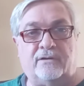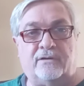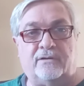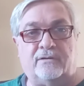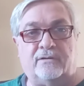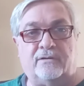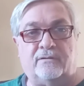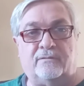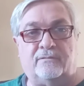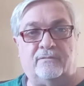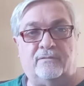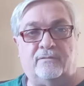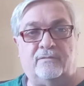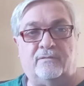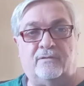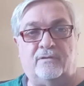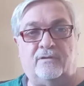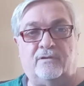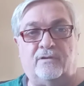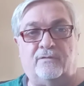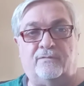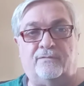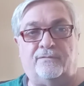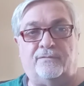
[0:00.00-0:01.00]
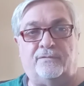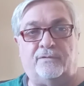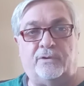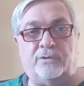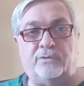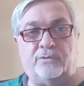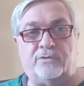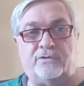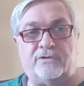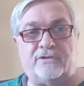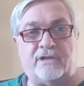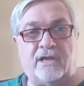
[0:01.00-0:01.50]
the
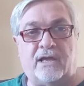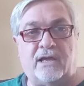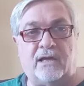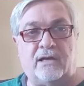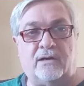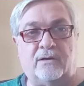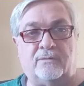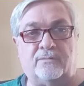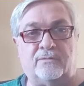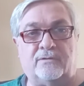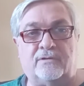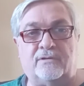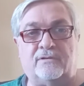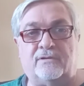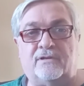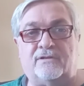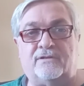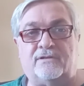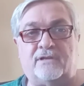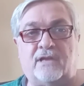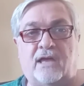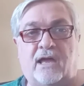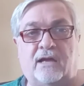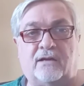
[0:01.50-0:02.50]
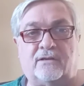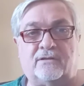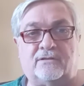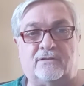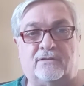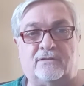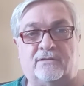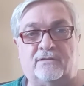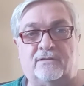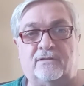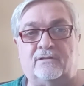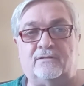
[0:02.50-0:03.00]
flute sounds and the
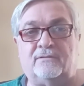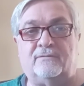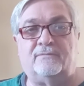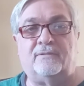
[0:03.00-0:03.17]
sax,